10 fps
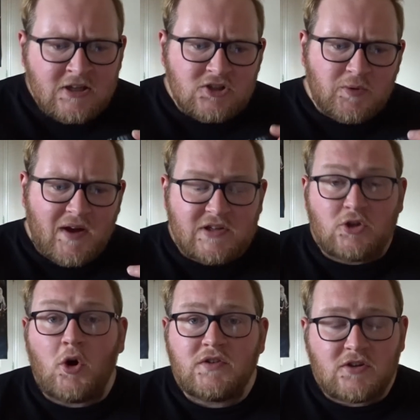So we have a
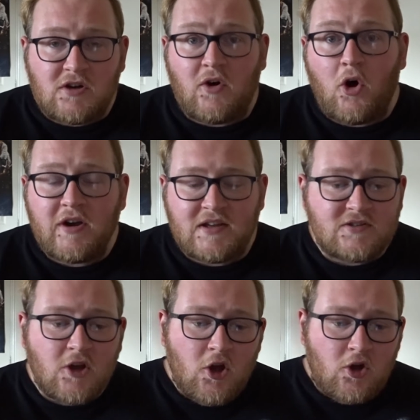daughter of
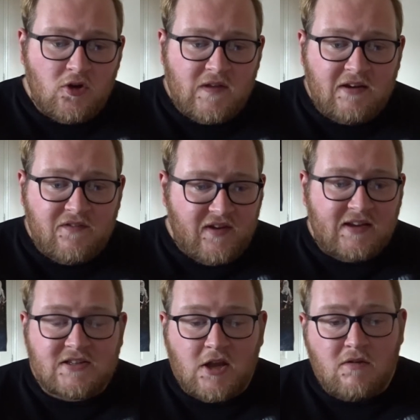Hawkins who then
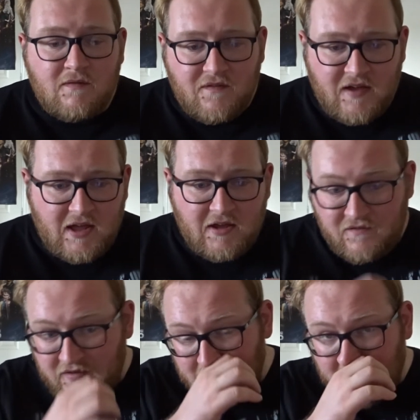finds out
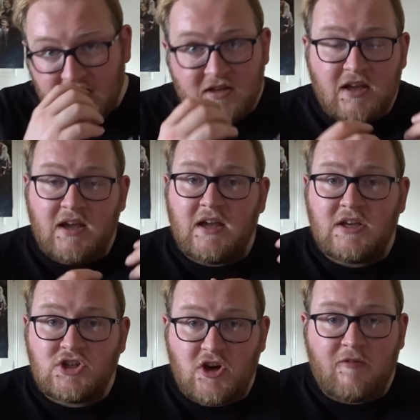via
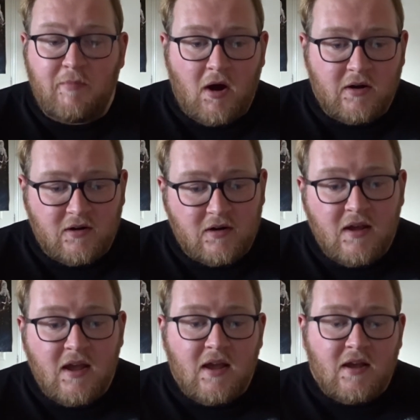Sheriff Barker
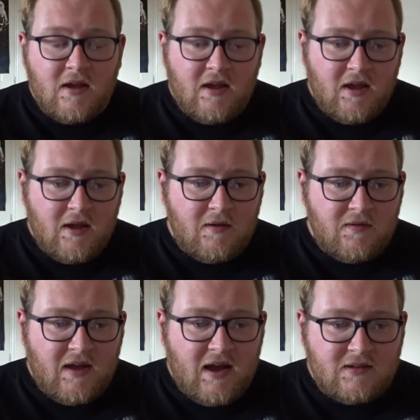
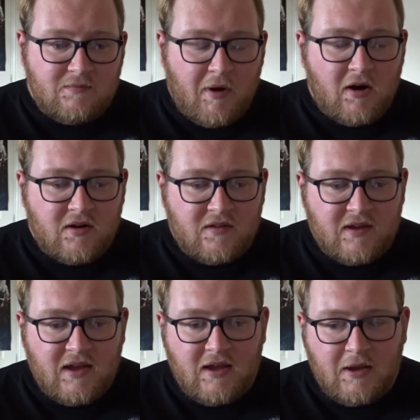
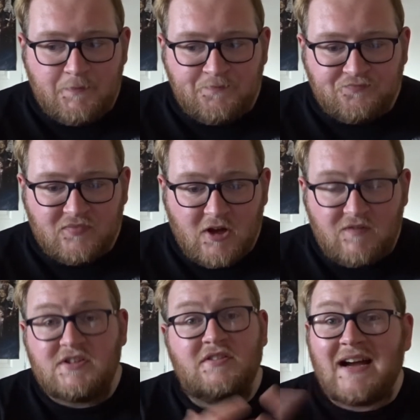that
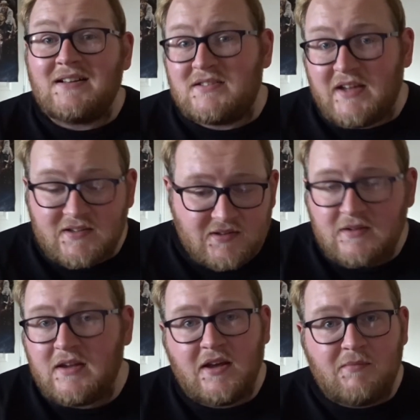officer dad's dead
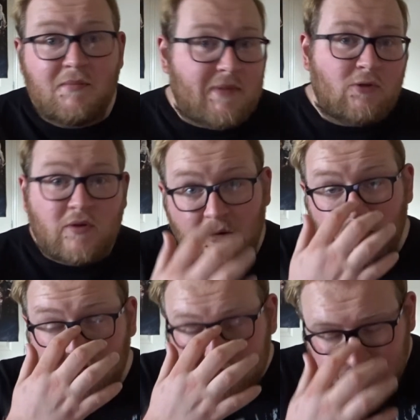and Michael
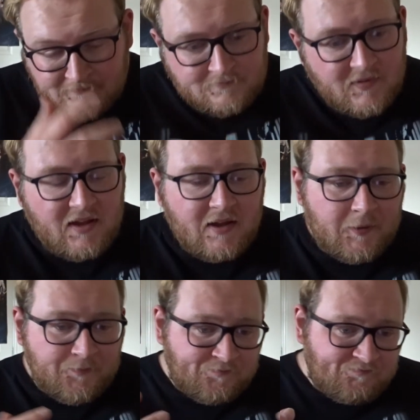killed
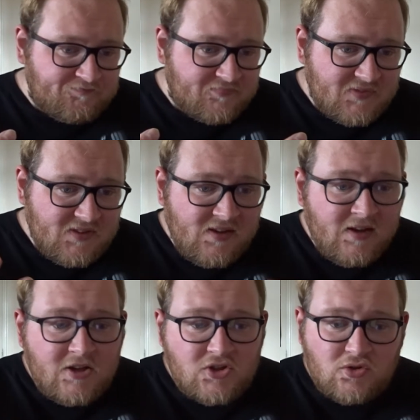him.
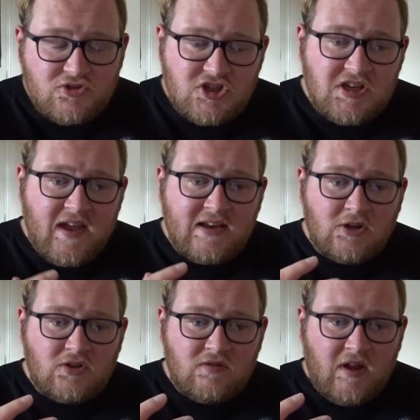So she
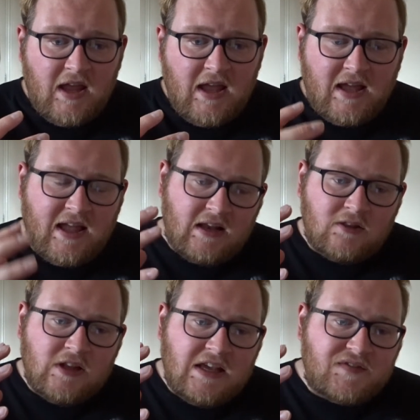then, it
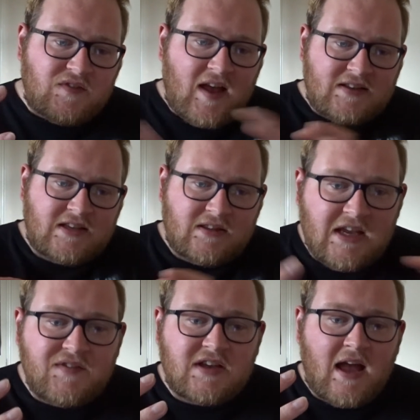leaves
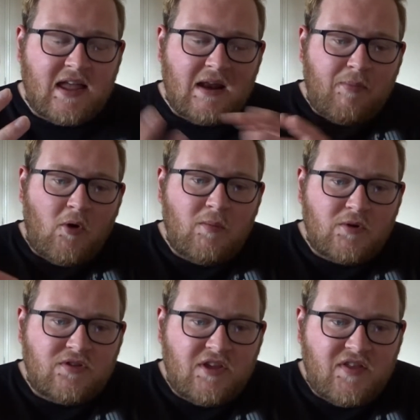at a kind of point
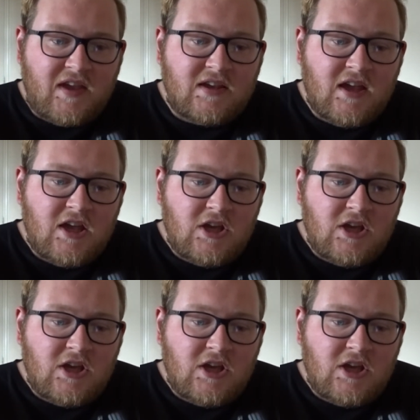where they think